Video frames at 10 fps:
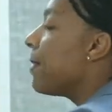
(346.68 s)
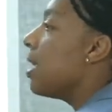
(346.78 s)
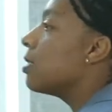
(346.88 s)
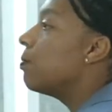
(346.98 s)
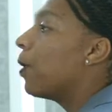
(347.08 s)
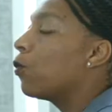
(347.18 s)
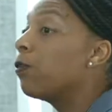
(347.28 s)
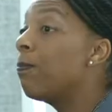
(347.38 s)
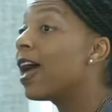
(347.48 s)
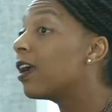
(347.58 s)
is
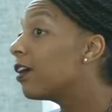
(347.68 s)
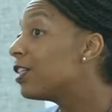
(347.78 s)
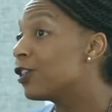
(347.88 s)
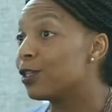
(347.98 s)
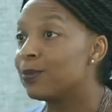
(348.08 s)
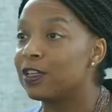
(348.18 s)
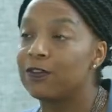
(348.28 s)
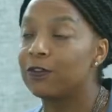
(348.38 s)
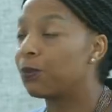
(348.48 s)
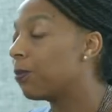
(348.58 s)
both better in terms of
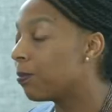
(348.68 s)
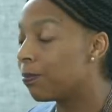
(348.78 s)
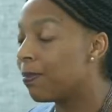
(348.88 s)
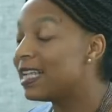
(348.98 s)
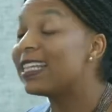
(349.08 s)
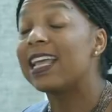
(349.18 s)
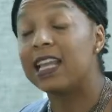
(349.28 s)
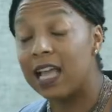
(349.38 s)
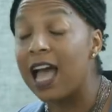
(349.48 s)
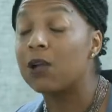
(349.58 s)

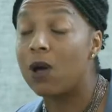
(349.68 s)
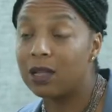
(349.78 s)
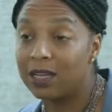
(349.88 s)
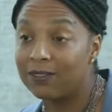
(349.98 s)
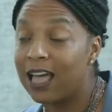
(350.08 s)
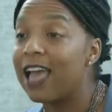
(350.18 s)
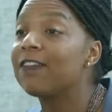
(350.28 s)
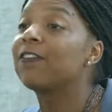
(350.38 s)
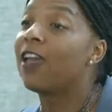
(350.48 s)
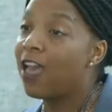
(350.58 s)
maintaining high quality of
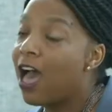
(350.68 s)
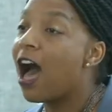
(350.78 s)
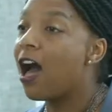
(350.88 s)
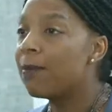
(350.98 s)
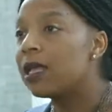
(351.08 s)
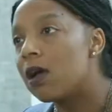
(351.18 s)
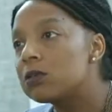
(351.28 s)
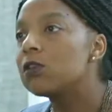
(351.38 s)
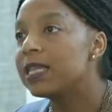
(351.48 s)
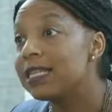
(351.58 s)
life um, and
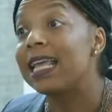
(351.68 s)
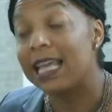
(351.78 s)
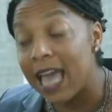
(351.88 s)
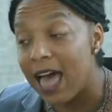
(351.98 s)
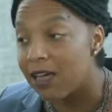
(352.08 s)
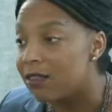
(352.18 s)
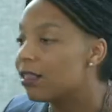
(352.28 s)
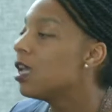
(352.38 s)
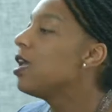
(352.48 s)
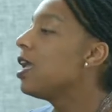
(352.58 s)
also maintaining
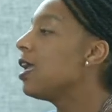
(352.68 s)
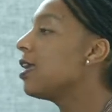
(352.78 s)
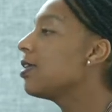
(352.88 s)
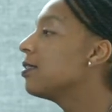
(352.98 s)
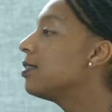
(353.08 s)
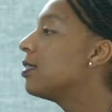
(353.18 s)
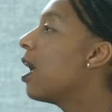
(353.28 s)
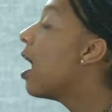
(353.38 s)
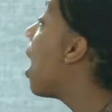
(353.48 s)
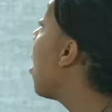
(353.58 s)
health, is
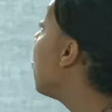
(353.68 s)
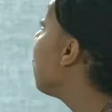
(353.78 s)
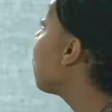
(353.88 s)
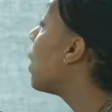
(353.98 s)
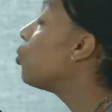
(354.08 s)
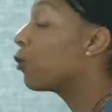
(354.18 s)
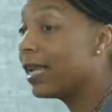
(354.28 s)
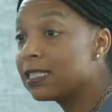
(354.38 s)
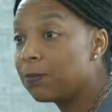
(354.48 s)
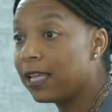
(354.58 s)
um,
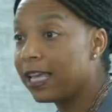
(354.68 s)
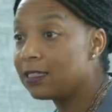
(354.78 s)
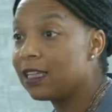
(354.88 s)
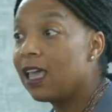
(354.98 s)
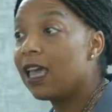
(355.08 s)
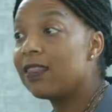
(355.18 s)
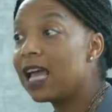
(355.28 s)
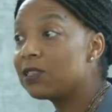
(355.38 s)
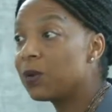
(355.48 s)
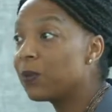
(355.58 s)
transplant. And
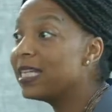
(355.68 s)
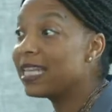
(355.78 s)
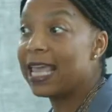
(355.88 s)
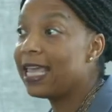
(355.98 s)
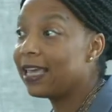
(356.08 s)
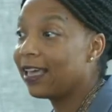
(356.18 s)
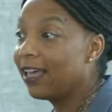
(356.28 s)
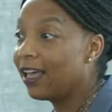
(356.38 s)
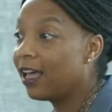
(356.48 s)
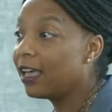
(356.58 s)
that's where we take
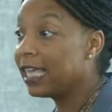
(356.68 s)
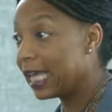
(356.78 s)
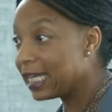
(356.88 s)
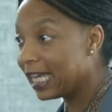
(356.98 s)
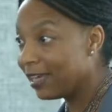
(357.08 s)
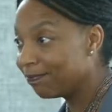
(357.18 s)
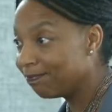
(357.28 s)
a kidney